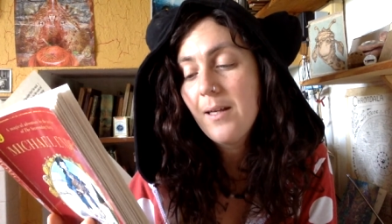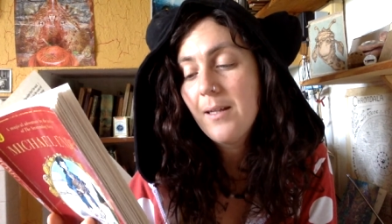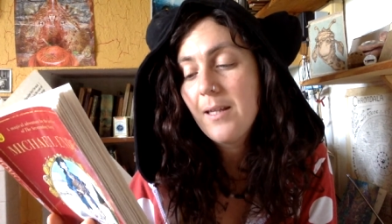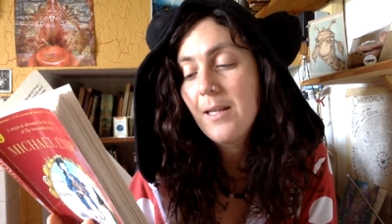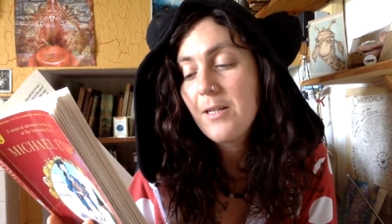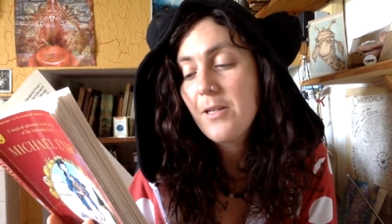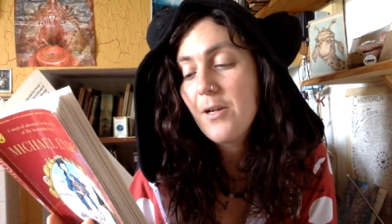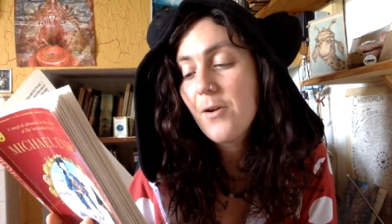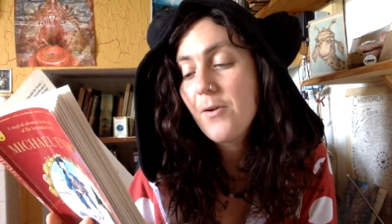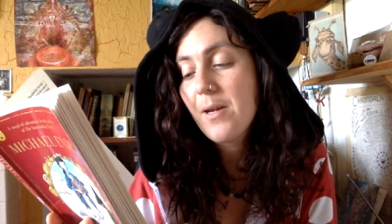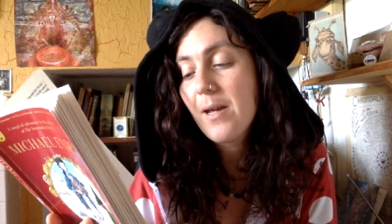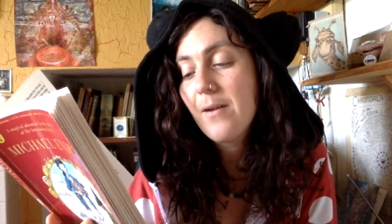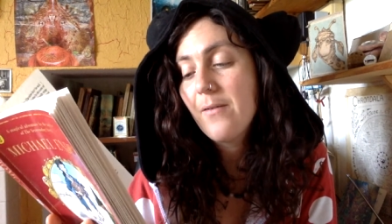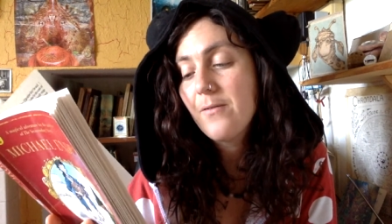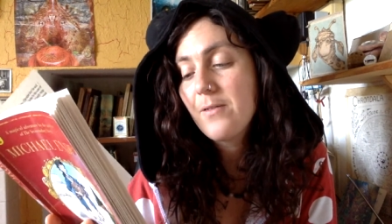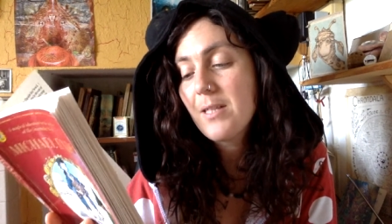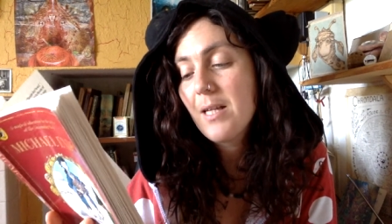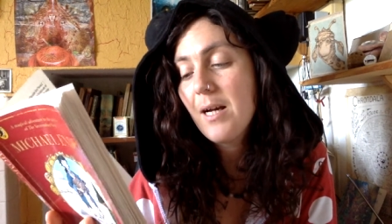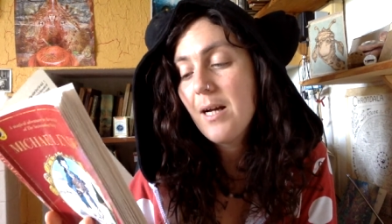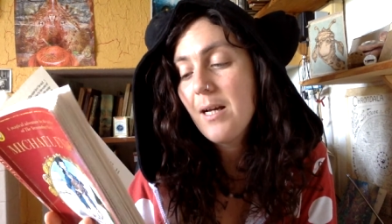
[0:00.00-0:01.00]
They don't
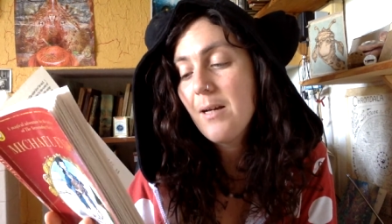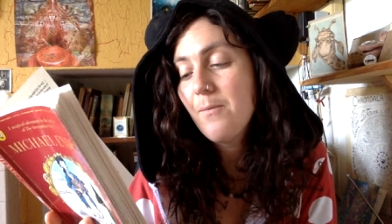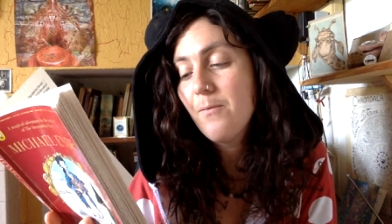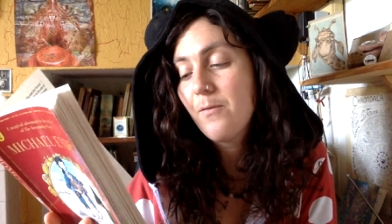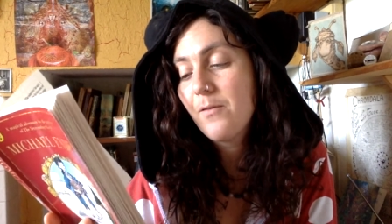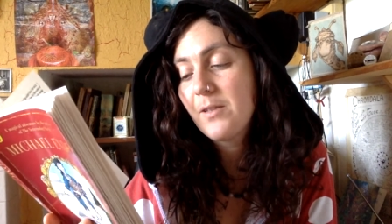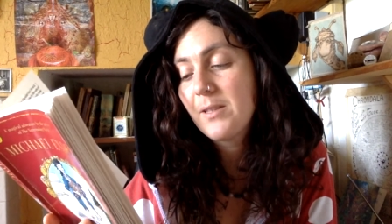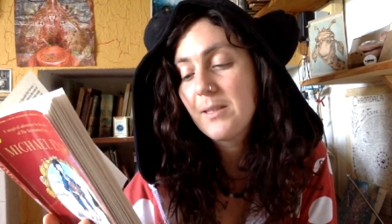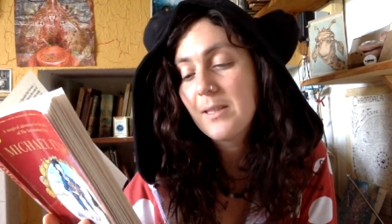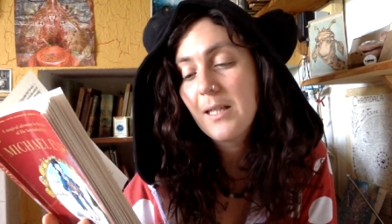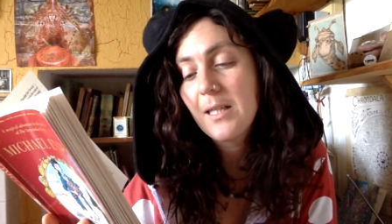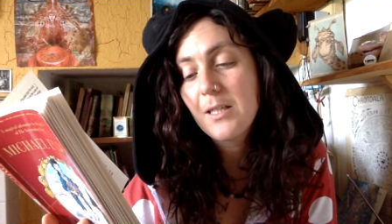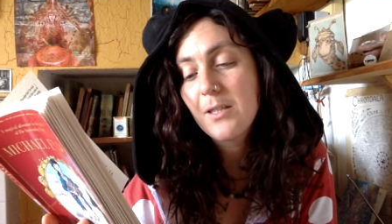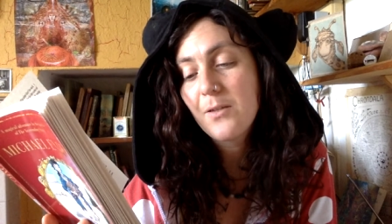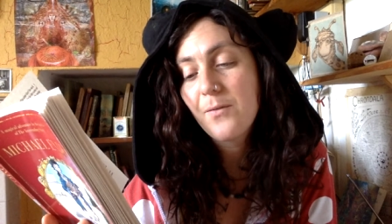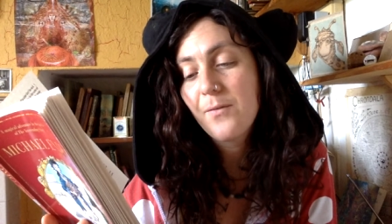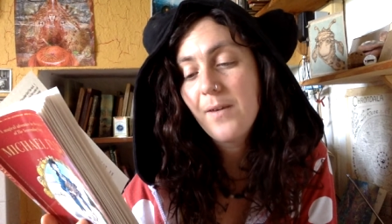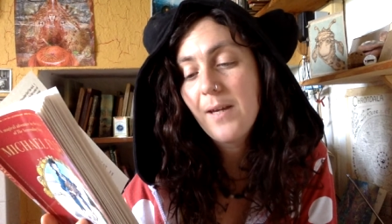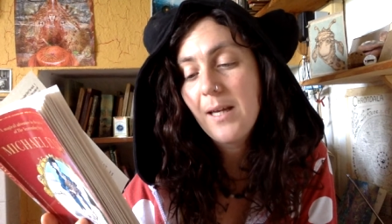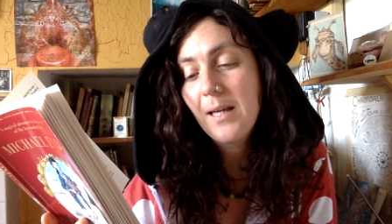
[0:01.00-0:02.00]
have time for
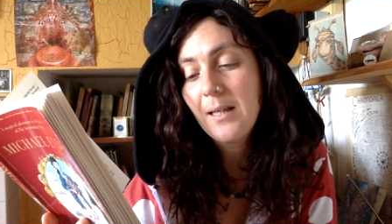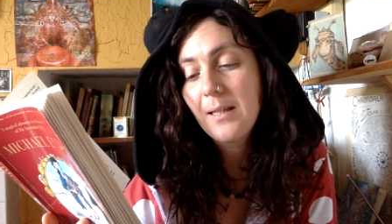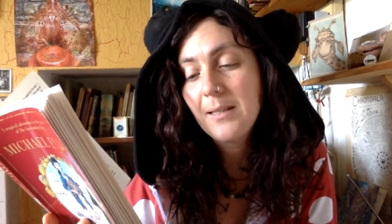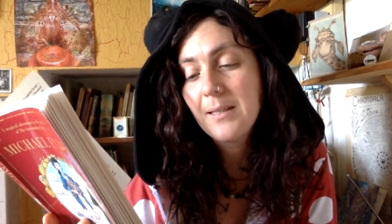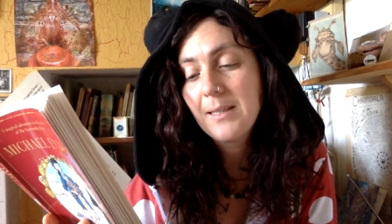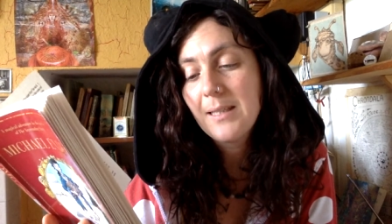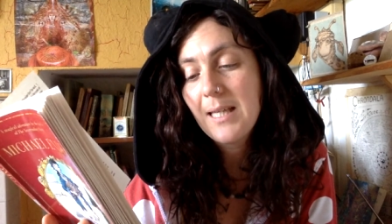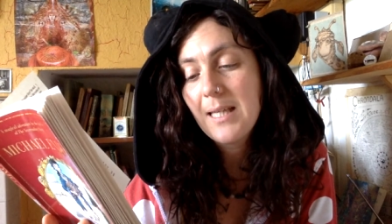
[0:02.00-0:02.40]
such things.